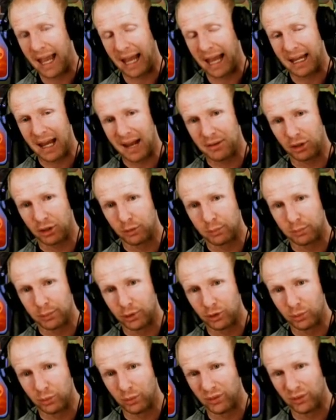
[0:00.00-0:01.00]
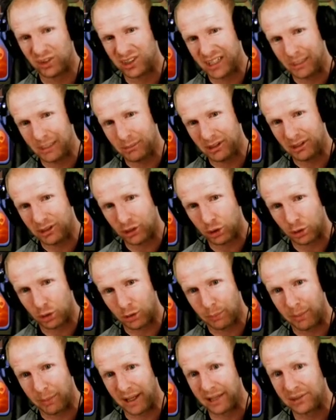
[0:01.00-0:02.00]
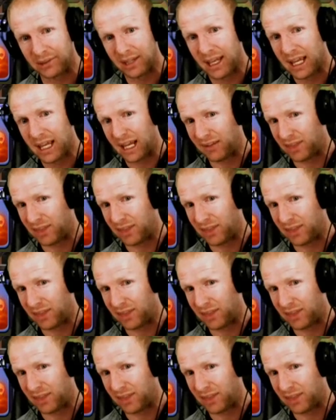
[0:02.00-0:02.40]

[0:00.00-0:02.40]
and have those balloons move seamlessly through the base.